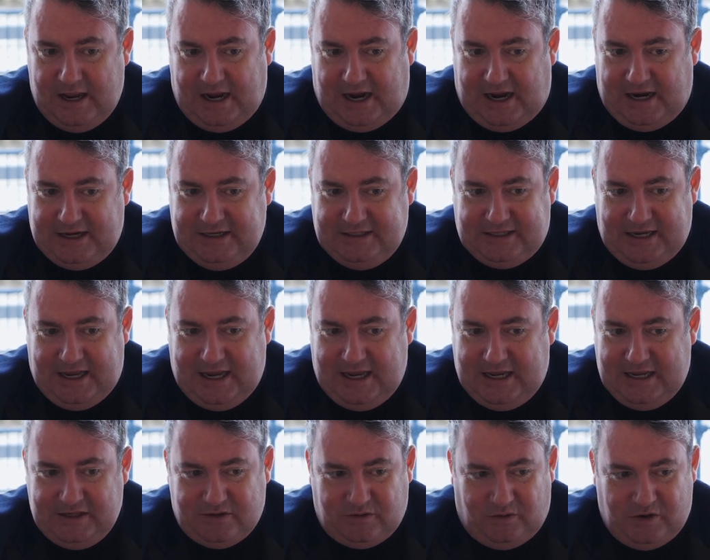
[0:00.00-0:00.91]
And
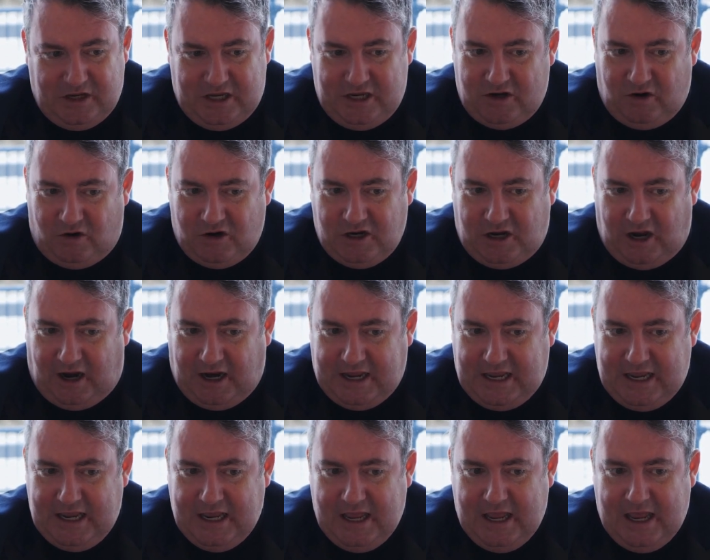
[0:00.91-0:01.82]
he's only a young
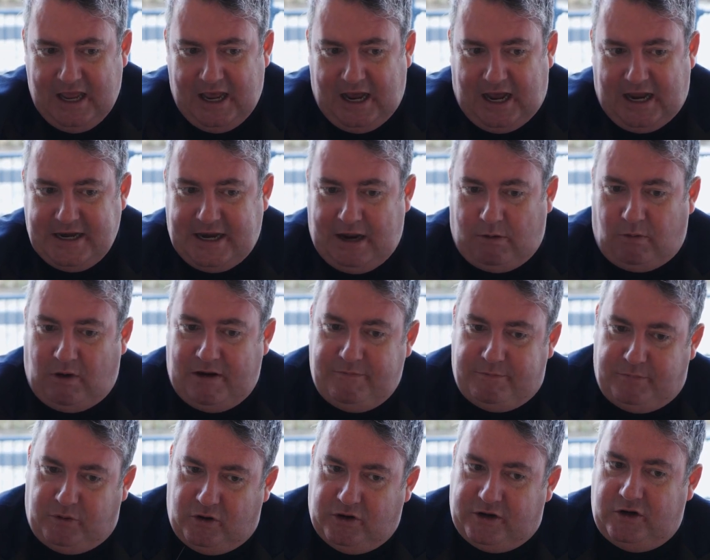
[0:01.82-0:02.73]
guy. And now
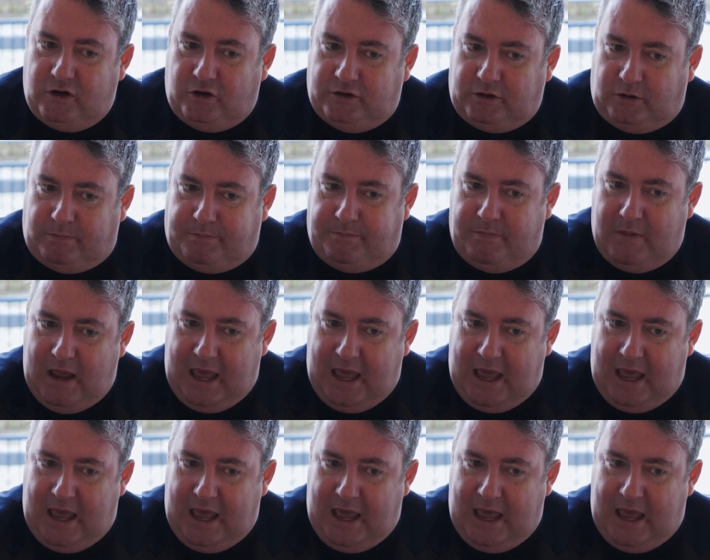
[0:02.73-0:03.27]
I've put another,